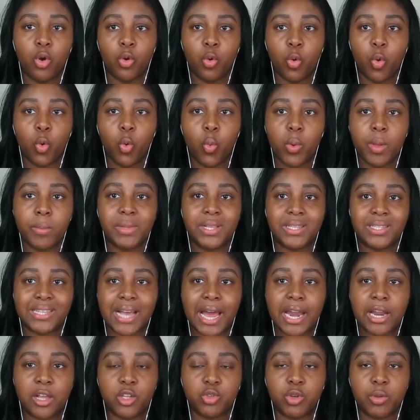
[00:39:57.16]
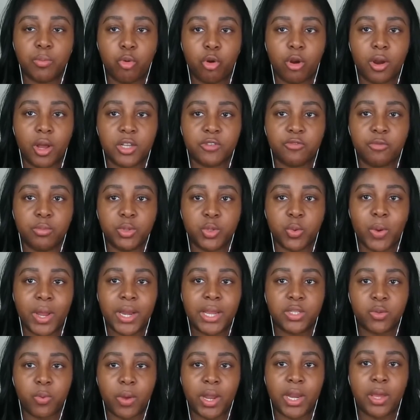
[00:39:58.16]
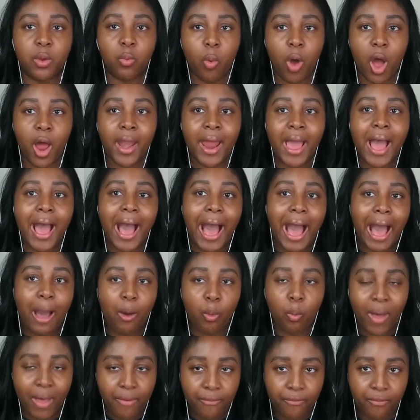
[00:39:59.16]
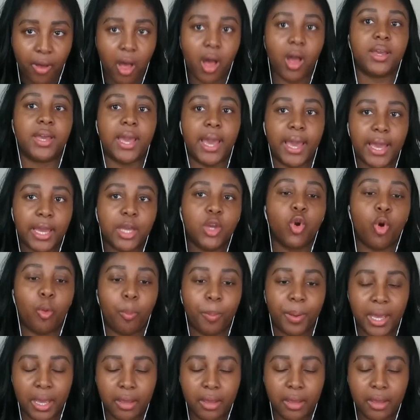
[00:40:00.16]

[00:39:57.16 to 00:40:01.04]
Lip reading: on all women's sanitary products from 2021. However, getting your